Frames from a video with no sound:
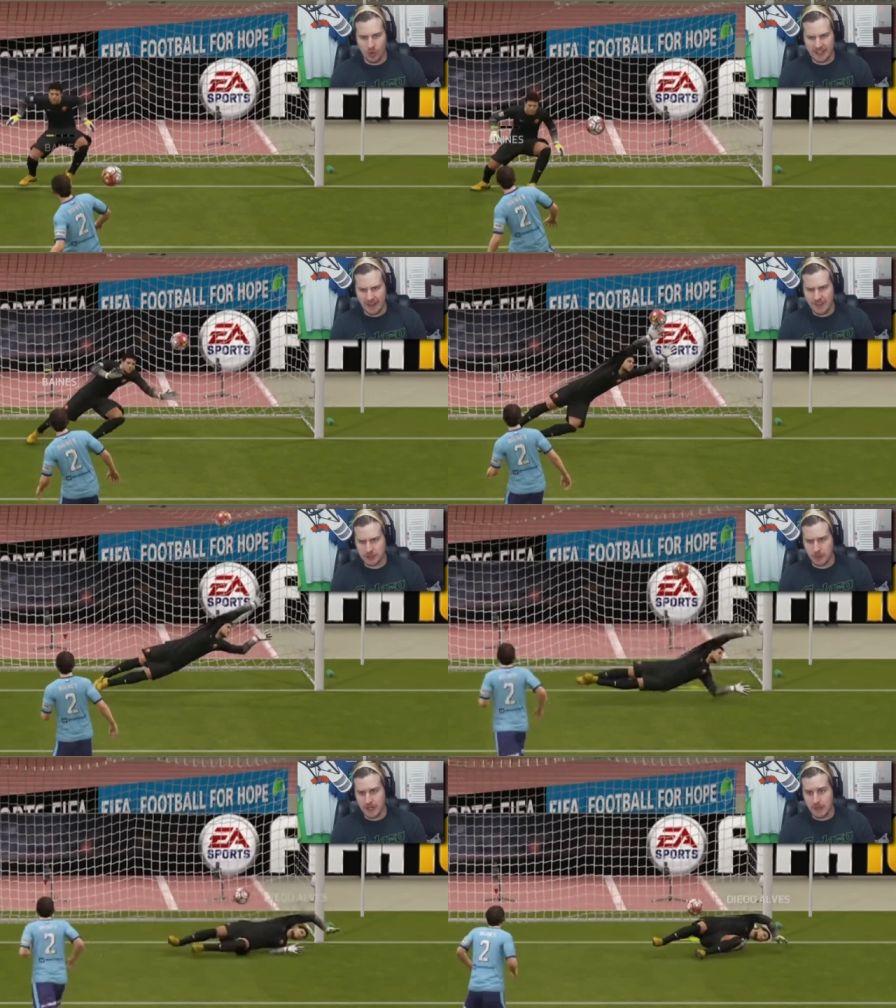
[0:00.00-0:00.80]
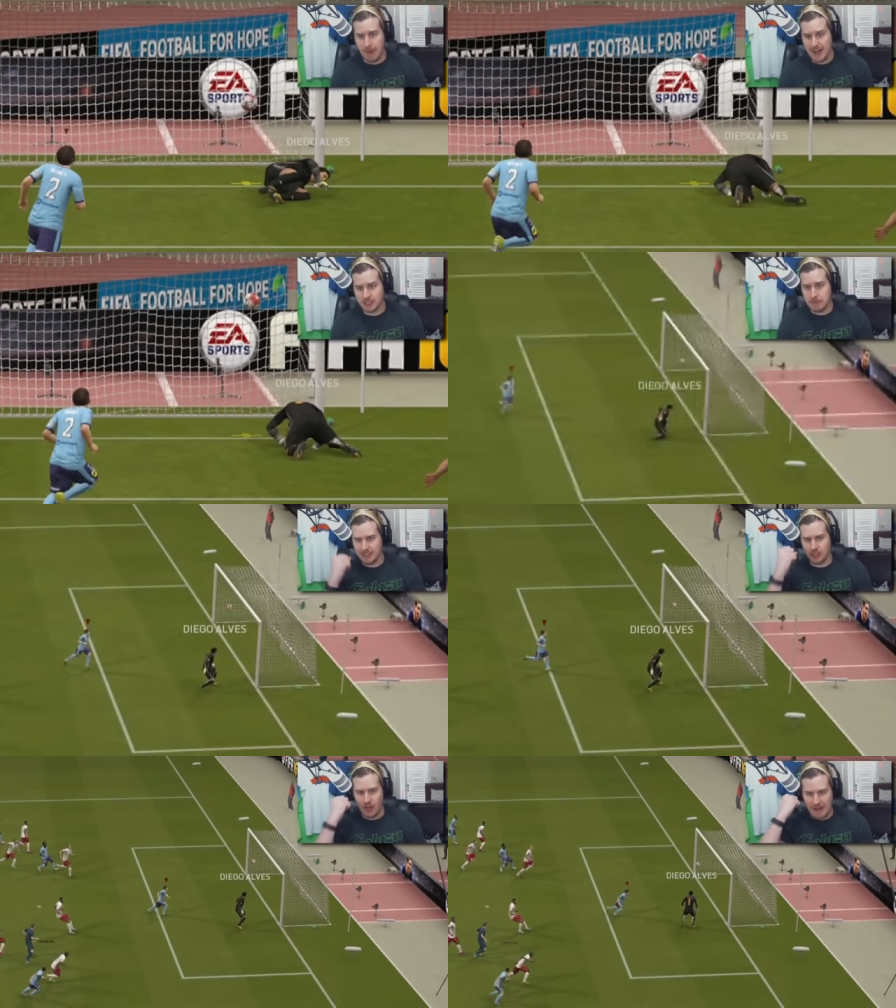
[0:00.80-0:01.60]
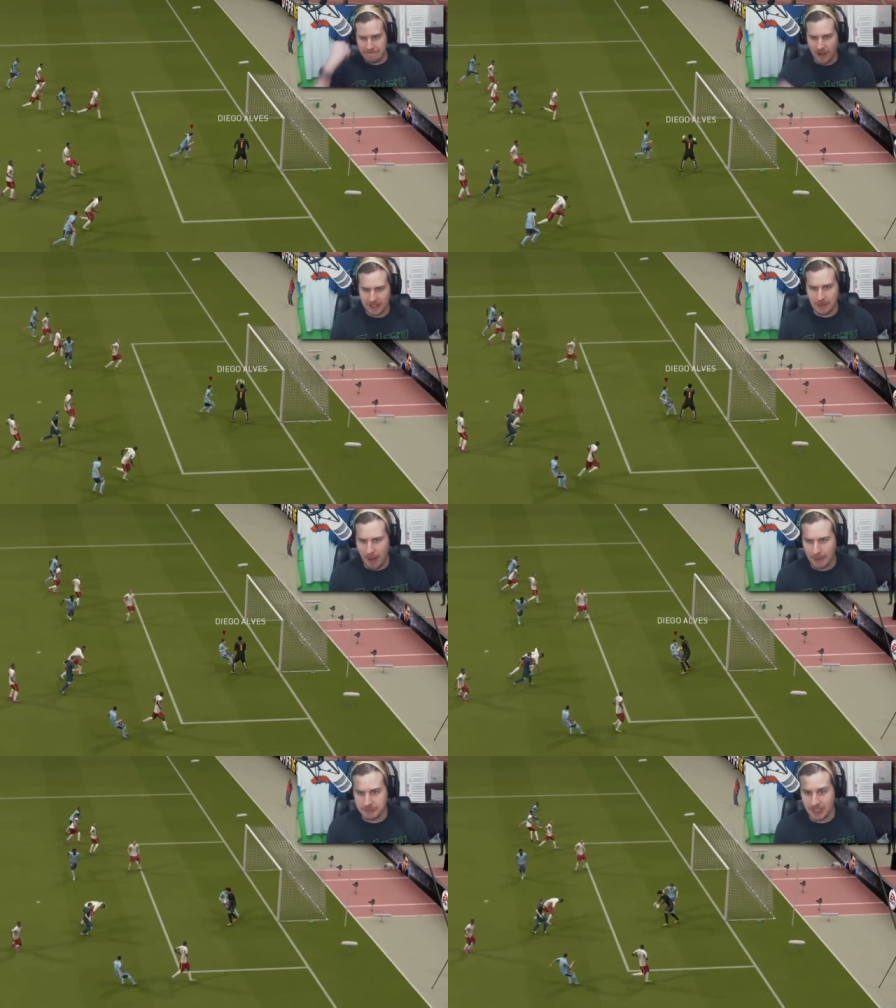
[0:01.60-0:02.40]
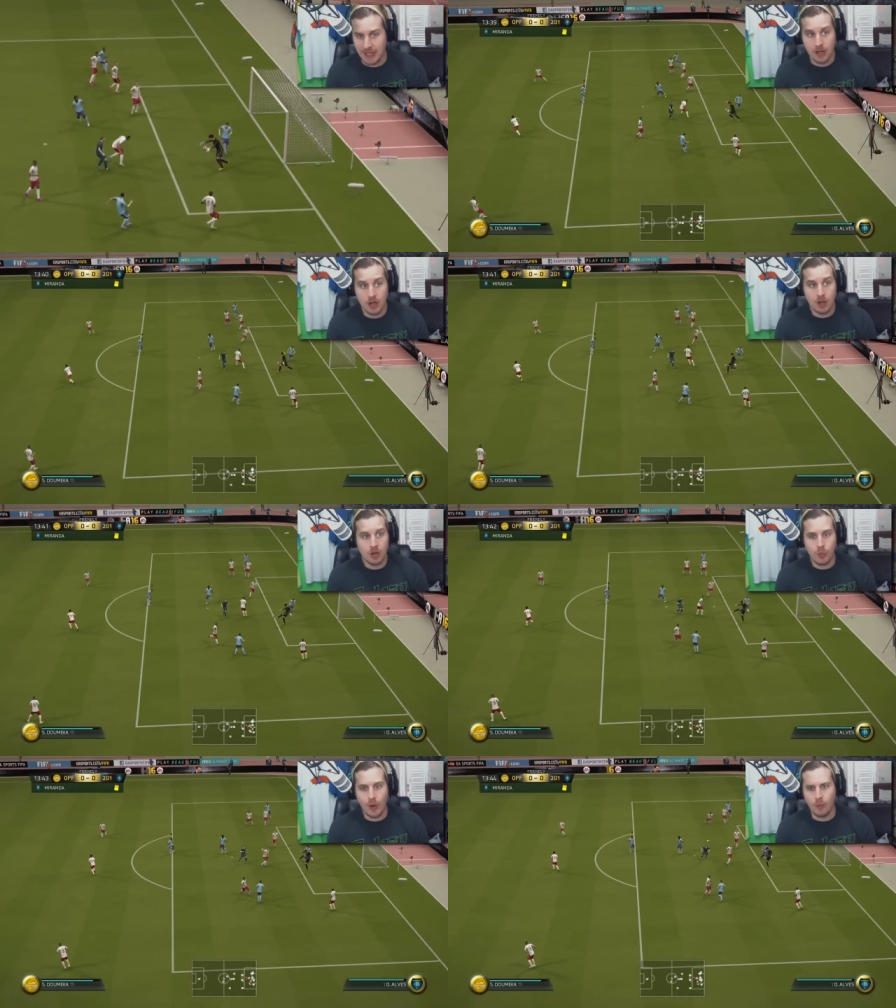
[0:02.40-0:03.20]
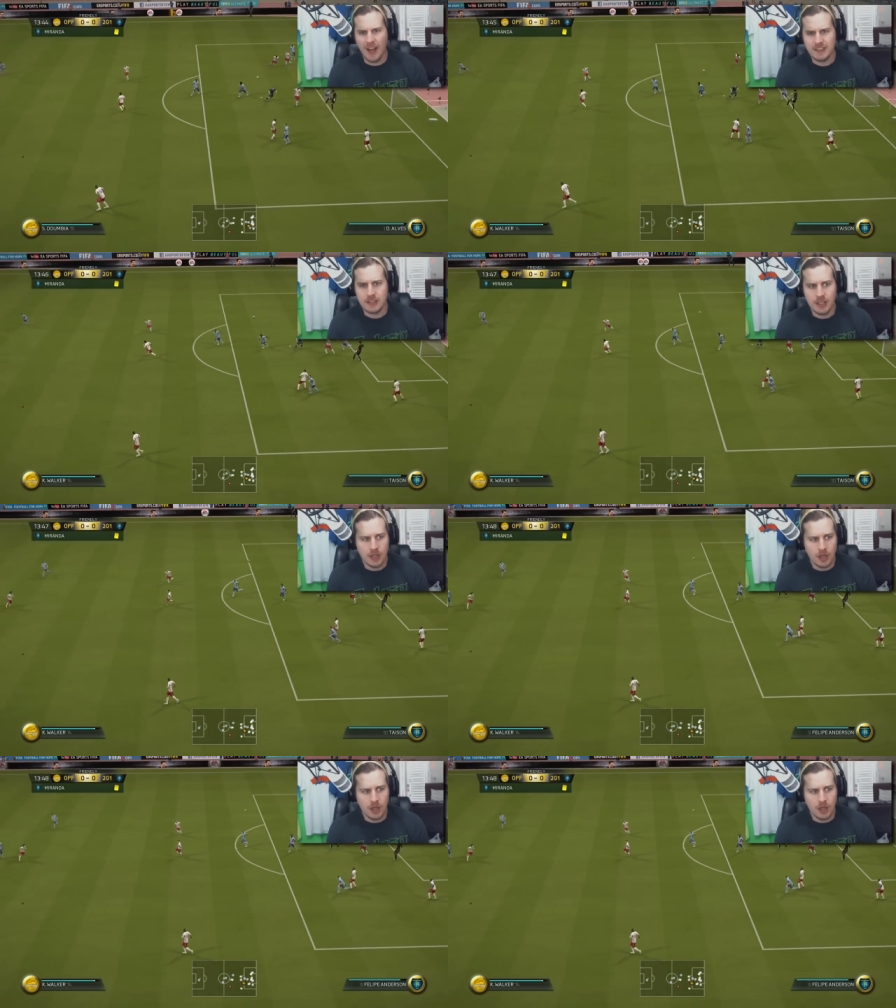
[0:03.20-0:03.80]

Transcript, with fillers: We're giving this one to the Bainsmeister and he fucking pops it in! Wait, what?